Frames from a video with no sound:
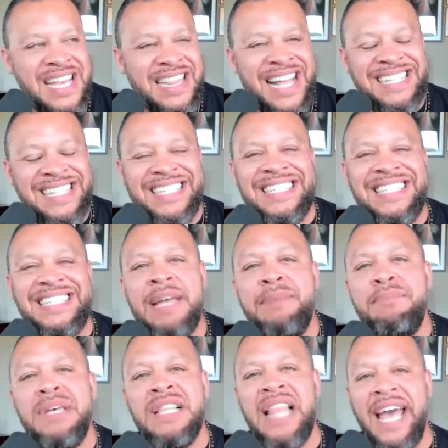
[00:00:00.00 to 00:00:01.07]
that's
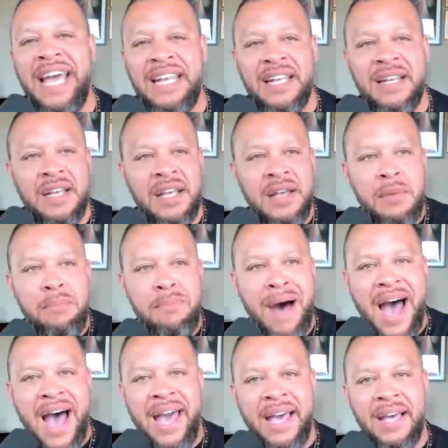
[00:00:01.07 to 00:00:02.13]
stimulated
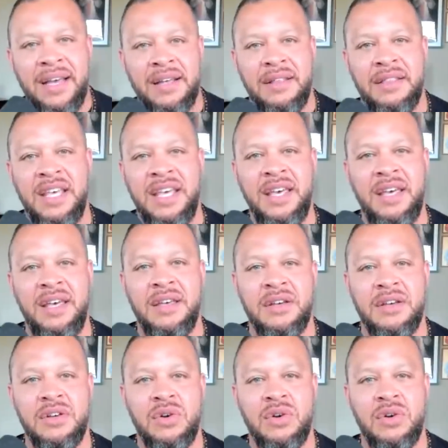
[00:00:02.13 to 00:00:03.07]
by the